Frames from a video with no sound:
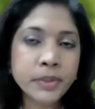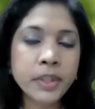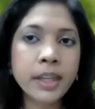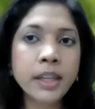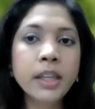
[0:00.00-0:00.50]

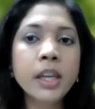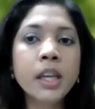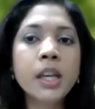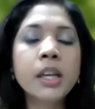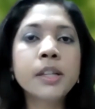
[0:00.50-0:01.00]
Okay.
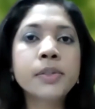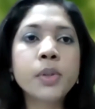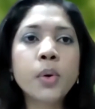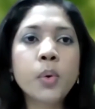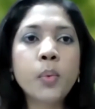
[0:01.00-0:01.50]

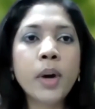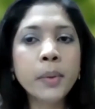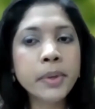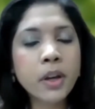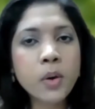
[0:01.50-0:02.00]
So
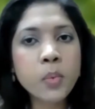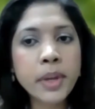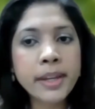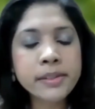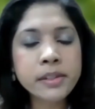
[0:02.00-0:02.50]
while we
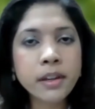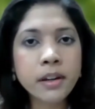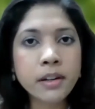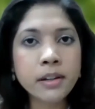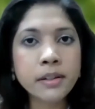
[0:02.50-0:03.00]
await
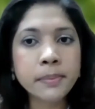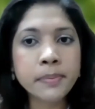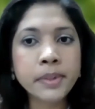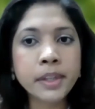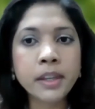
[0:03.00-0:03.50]

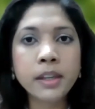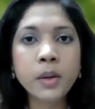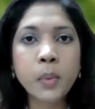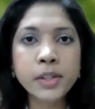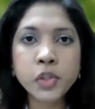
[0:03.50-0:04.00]
the
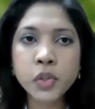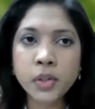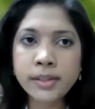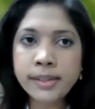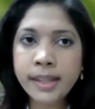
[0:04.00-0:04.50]

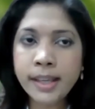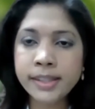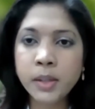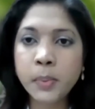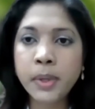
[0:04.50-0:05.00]
questions, I
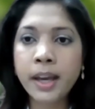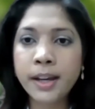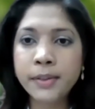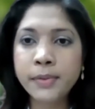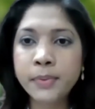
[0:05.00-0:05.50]
see we
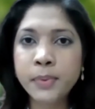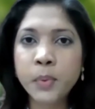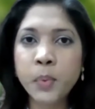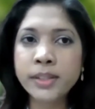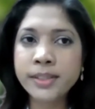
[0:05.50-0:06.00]
have
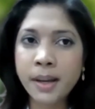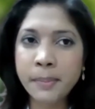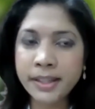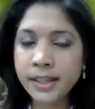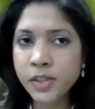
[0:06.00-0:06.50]
one
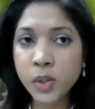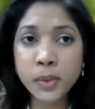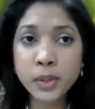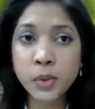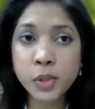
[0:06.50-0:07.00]
coming in, so
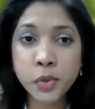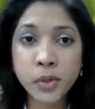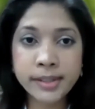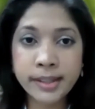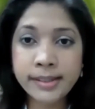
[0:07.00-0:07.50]
we'll go
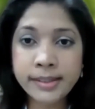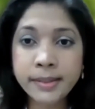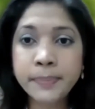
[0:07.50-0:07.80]
straight to it.